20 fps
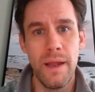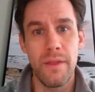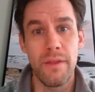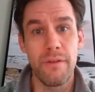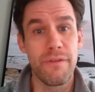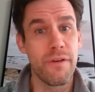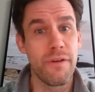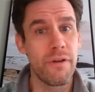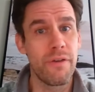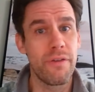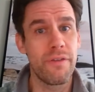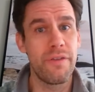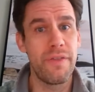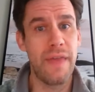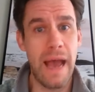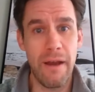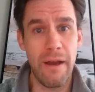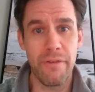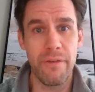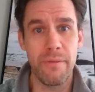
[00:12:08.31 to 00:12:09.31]
The first
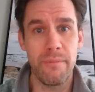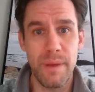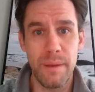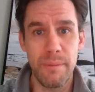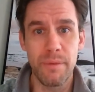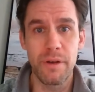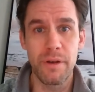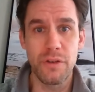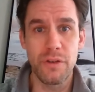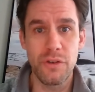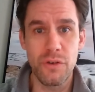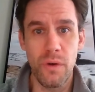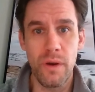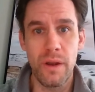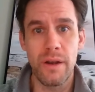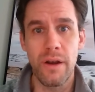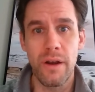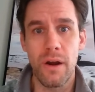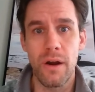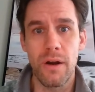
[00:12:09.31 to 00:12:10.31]
1,000 people to
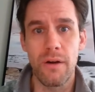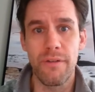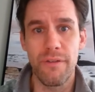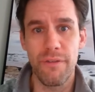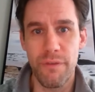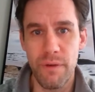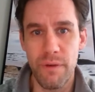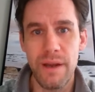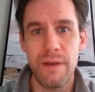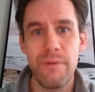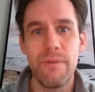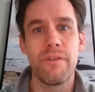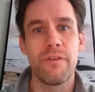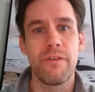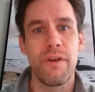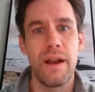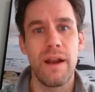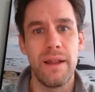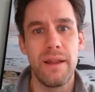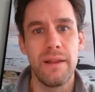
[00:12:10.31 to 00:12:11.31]
join are free. We've
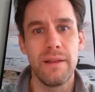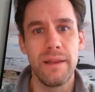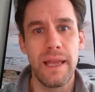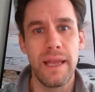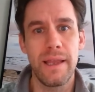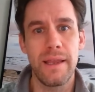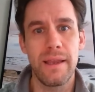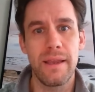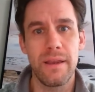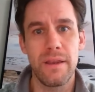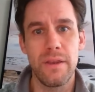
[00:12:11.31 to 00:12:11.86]
created a link.